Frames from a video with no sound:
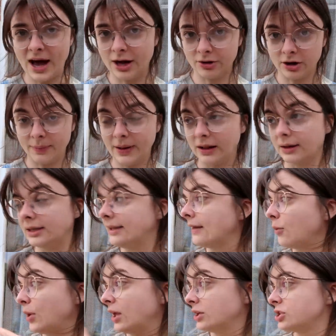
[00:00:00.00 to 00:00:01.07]
had on our balcony
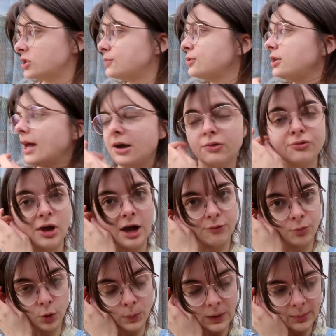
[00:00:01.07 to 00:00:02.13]
that we can just put down if we
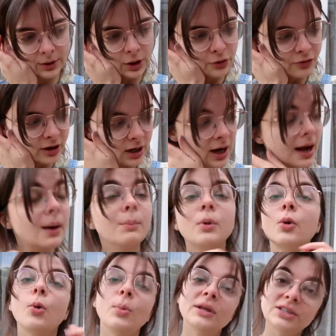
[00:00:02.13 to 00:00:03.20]
have more people over.
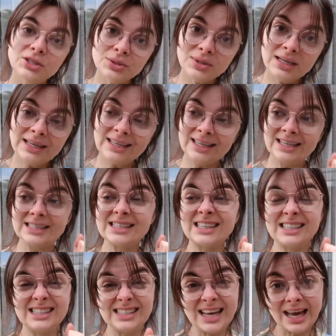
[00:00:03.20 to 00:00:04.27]
But what we do need is
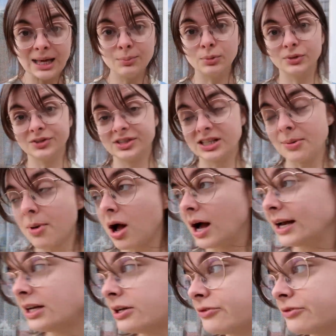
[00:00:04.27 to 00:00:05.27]
a table, some kind